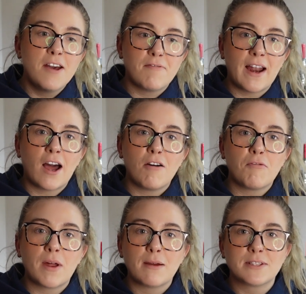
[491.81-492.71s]
fell off
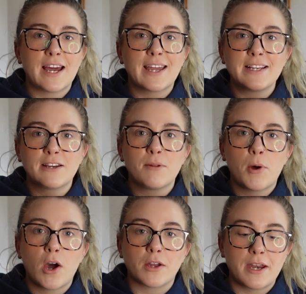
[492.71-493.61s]
while I was hacking down the
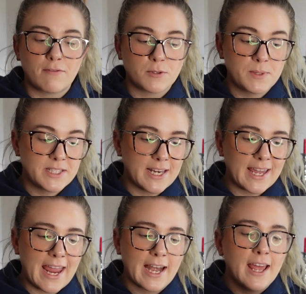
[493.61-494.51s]
bog, never to be seen
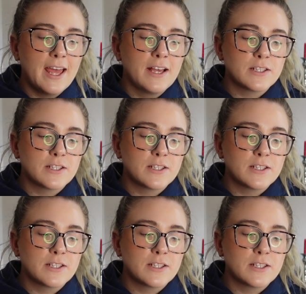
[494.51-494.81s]
again.